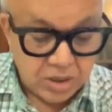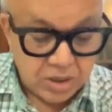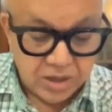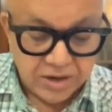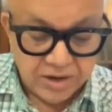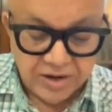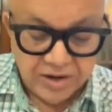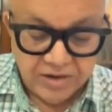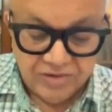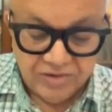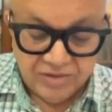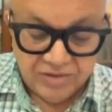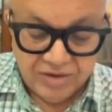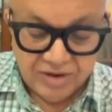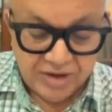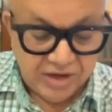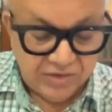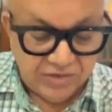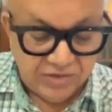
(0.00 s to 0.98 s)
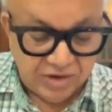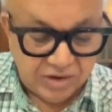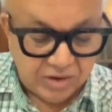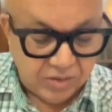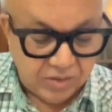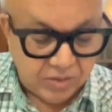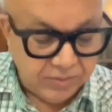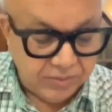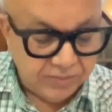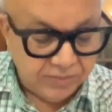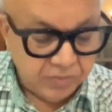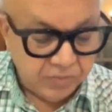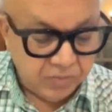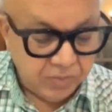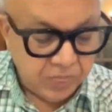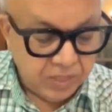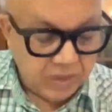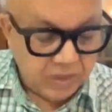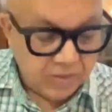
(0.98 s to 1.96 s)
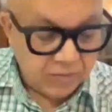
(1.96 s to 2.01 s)
117 check karo.
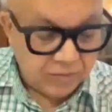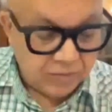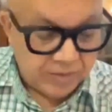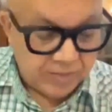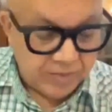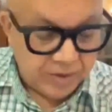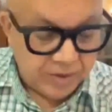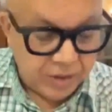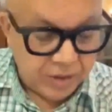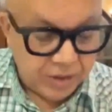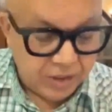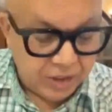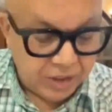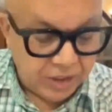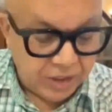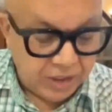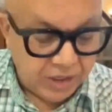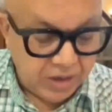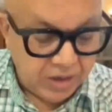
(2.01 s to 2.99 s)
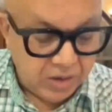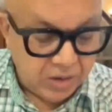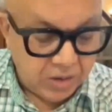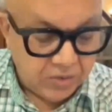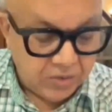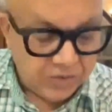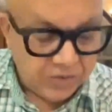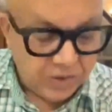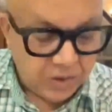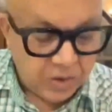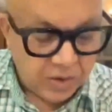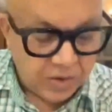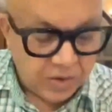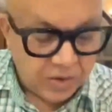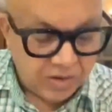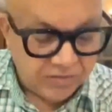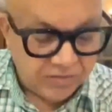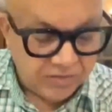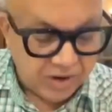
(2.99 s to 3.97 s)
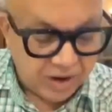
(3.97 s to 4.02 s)
From the decree or the
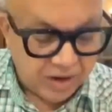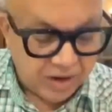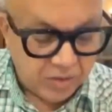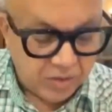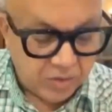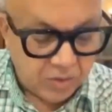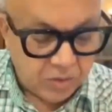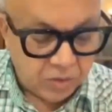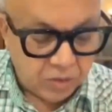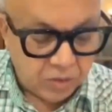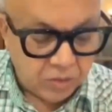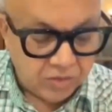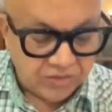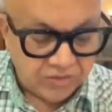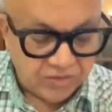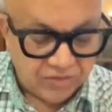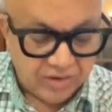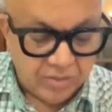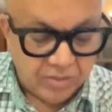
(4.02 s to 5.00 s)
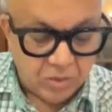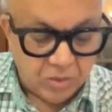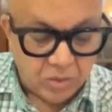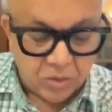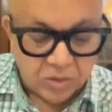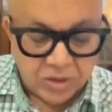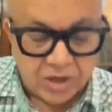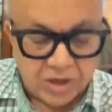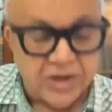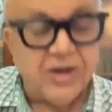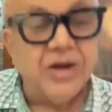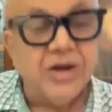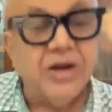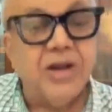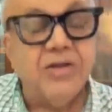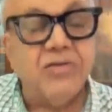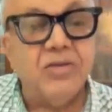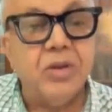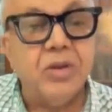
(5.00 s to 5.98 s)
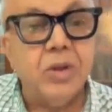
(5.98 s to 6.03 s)
order of a high court to the same court, 30
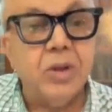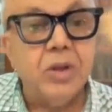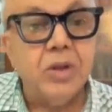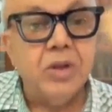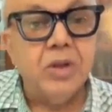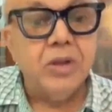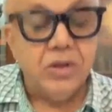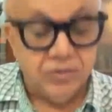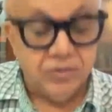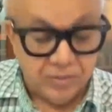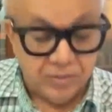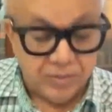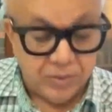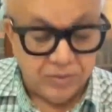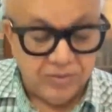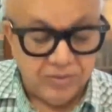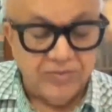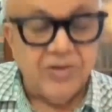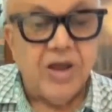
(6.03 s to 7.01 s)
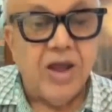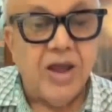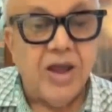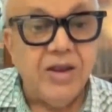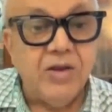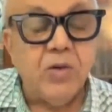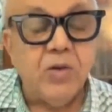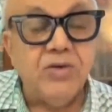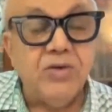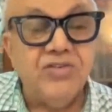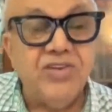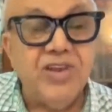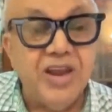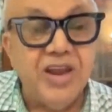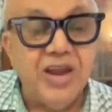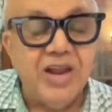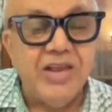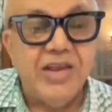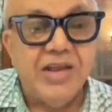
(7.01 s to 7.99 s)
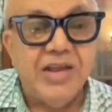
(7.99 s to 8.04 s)
days. Suppose if the high court
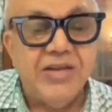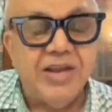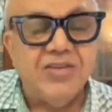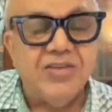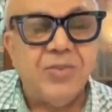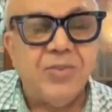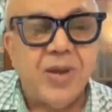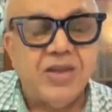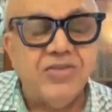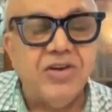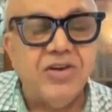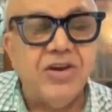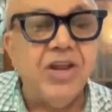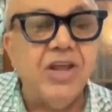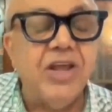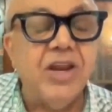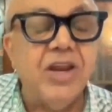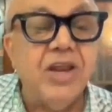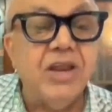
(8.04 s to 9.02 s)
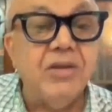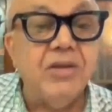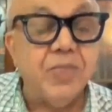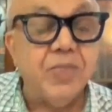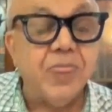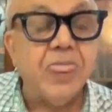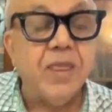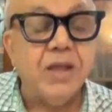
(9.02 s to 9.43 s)
single judge has passed a decree